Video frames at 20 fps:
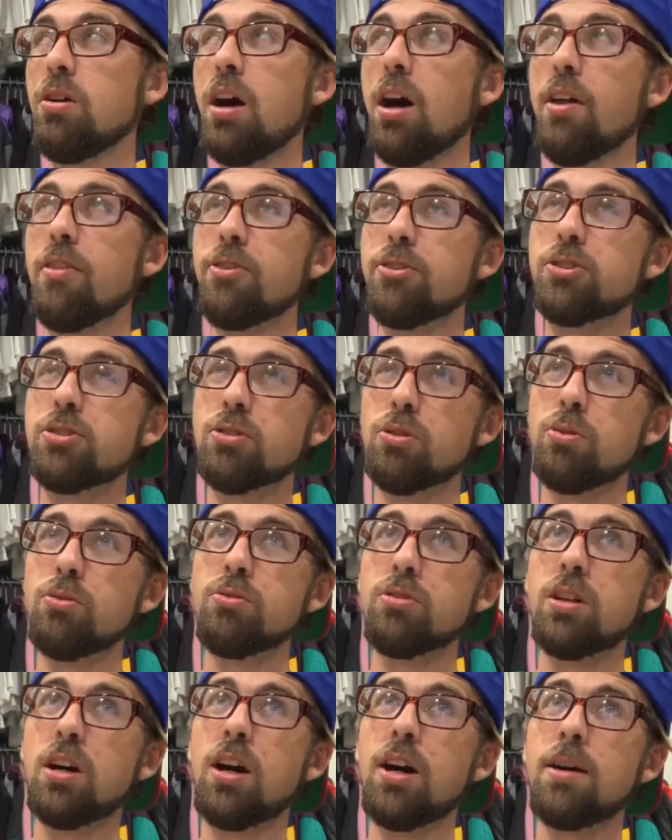other
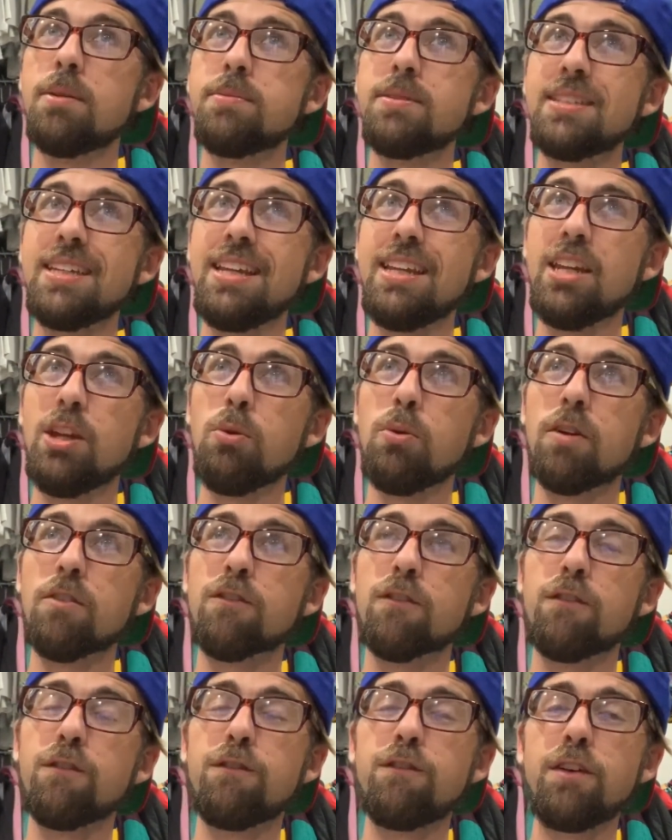sold comps anywhere
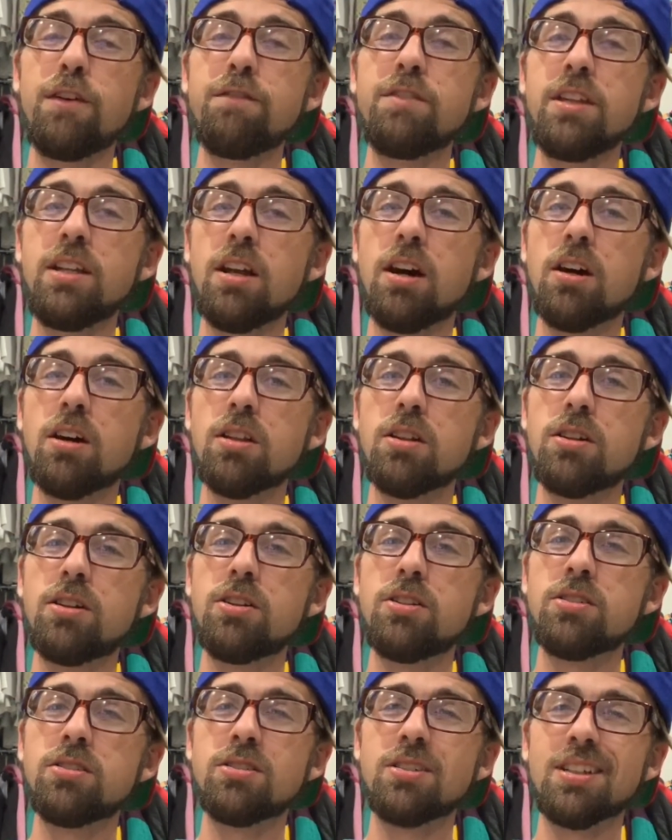from
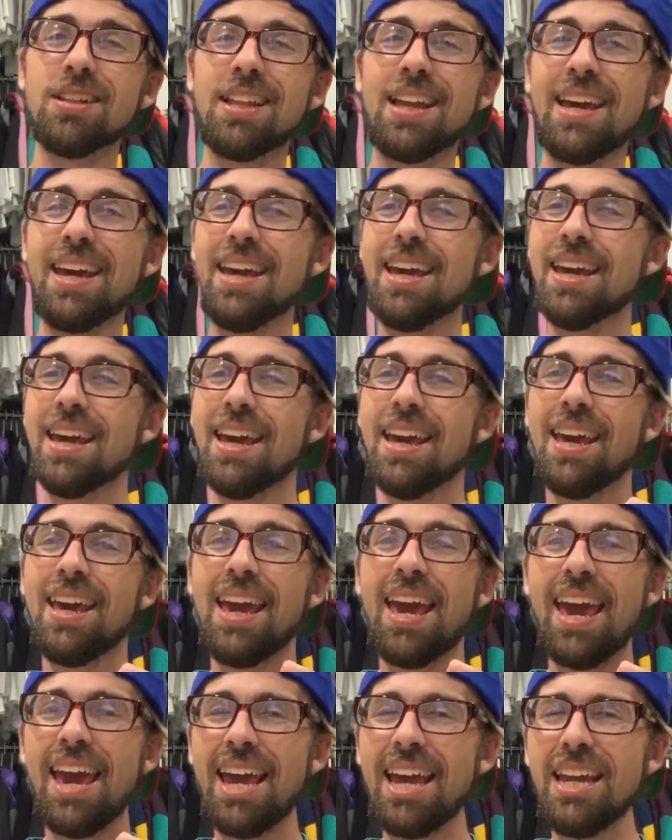$50 to like
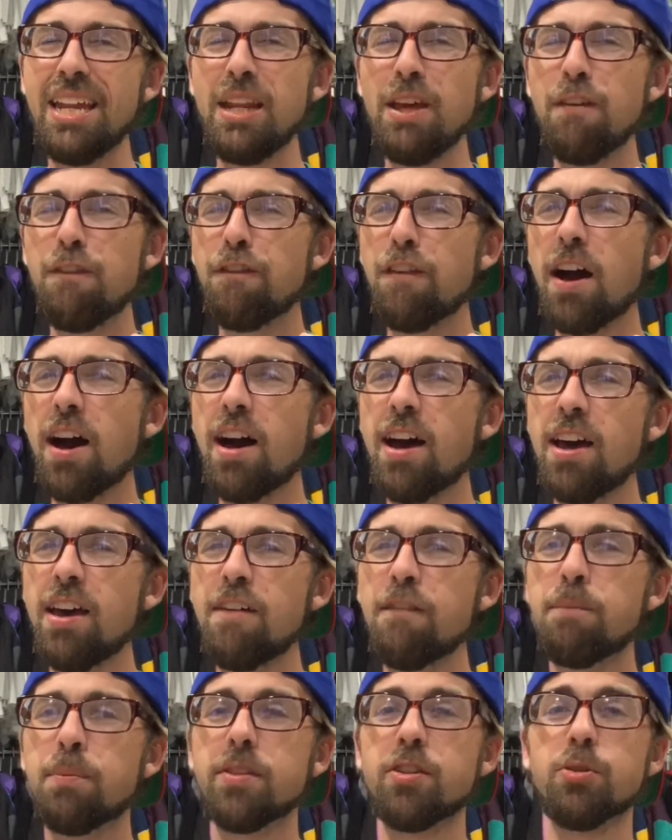
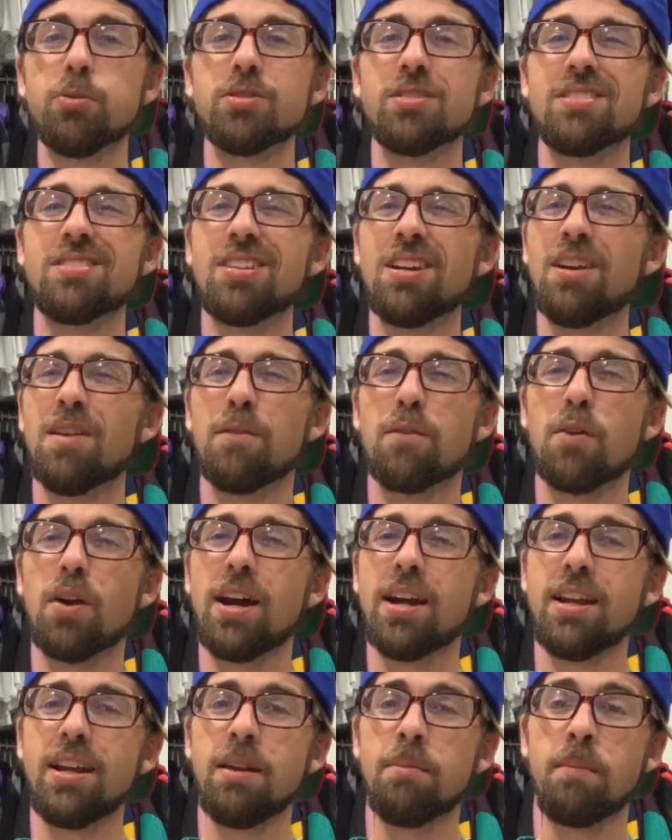$85, but there was a ton of
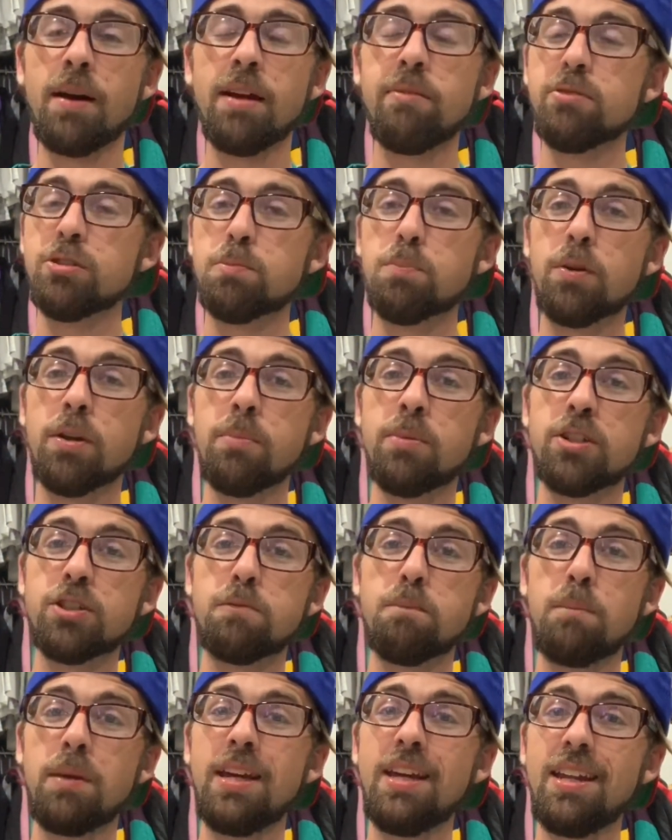writing. Mine was pretty
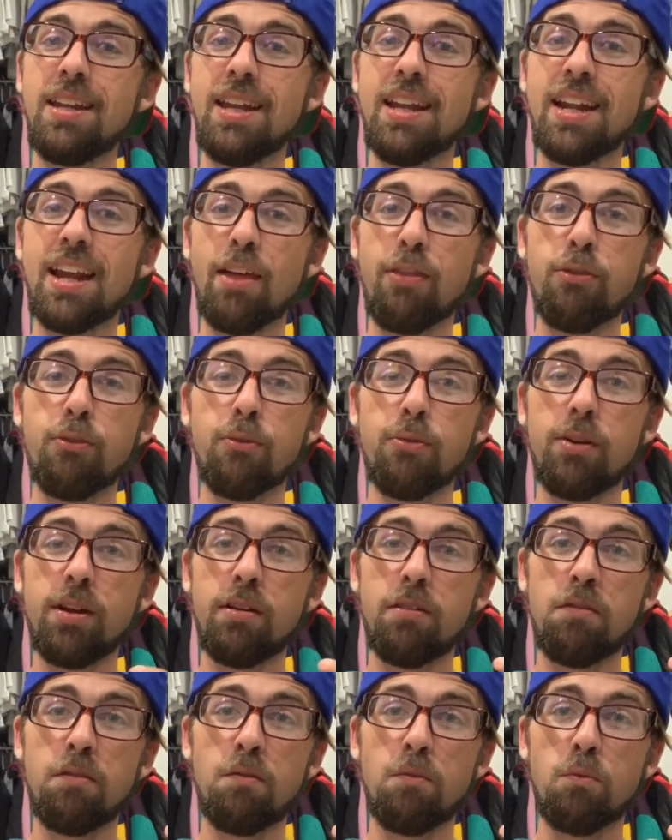much mint, and I threw
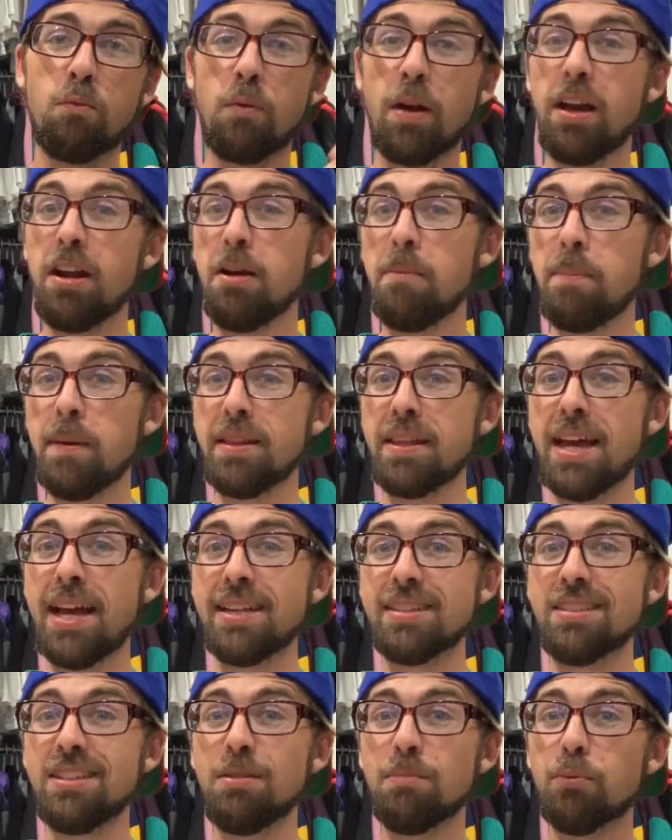it right up at the
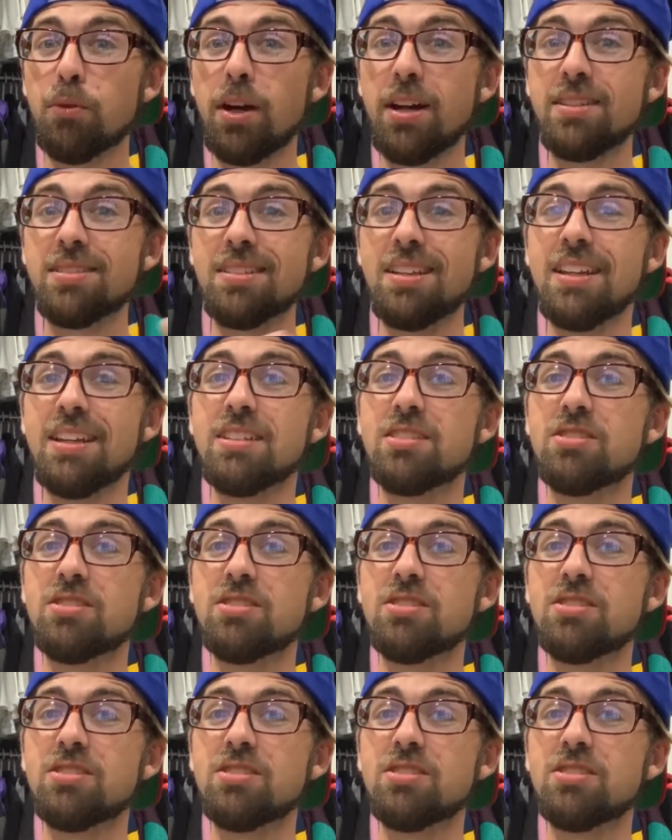asking price, and